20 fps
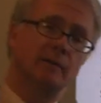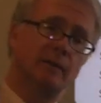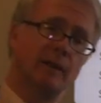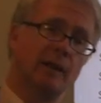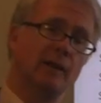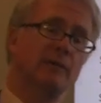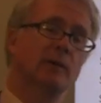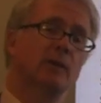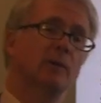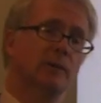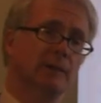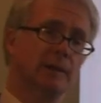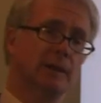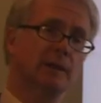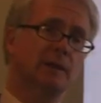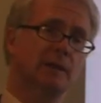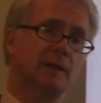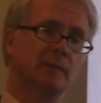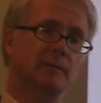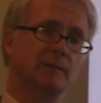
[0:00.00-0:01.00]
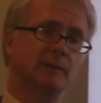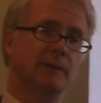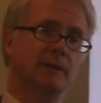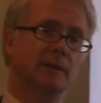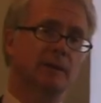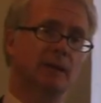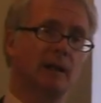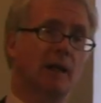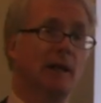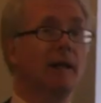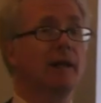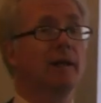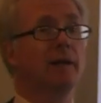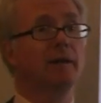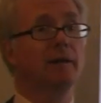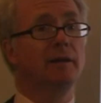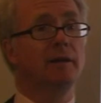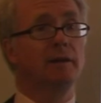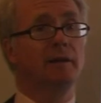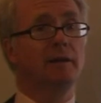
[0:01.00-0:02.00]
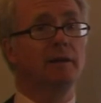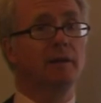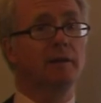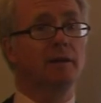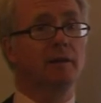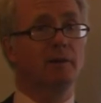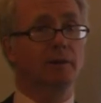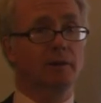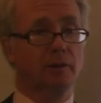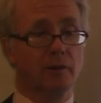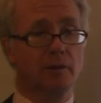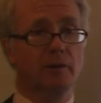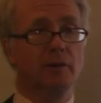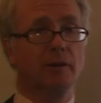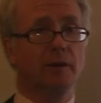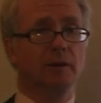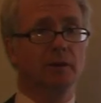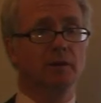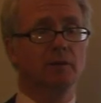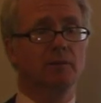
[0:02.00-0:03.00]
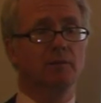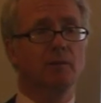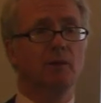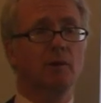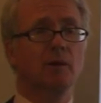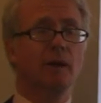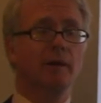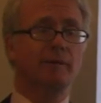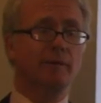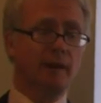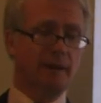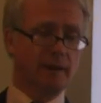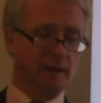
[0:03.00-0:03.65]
the ethical systems are concurrent, or are they